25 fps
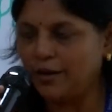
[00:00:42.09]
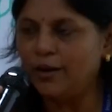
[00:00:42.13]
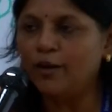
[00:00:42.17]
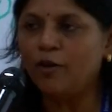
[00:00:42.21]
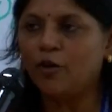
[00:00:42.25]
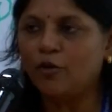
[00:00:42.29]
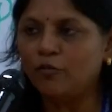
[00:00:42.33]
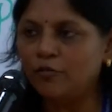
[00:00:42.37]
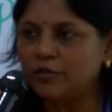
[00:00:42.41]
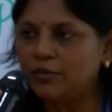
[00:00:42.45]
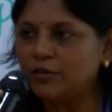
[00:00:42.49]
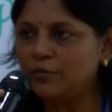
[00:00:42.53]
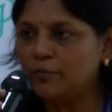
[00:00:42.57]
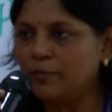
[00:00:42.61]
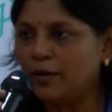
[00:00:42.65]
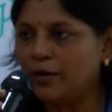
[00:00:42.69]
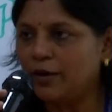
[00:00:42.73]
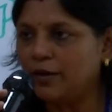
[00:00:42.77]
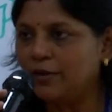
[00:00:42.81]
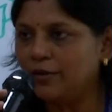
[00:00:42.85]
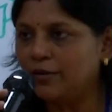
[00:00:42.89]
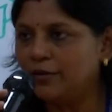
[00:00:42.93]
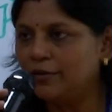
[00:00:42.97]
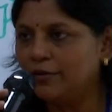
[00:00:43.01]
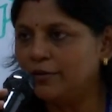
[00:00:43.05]
along with
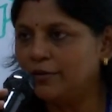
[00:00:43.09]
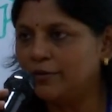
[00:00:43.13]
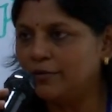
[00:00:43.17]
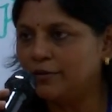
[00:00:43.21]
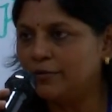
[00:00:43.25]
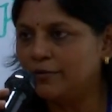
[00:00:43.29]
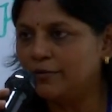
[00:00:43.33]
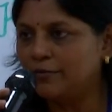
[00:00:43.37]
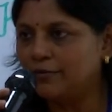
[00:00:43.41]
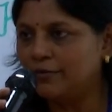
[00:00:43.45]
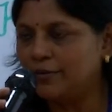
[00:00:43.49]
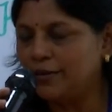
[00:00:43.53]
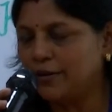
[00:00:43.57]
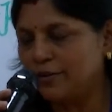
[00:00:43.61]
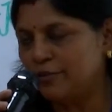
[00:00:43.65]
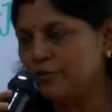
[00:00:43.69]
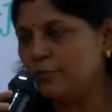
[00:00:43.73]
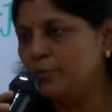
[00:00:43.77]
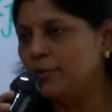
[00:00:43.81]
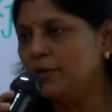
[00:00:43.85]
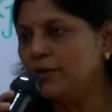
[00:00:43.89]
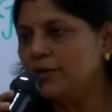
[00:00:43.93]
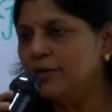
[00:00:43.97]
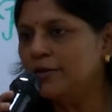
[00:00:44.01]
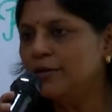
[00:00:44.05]
my
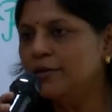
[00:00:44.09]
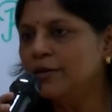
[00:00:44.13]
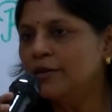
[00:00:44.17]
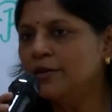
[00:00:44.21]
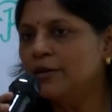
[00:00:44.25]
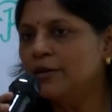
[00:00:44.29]
husband.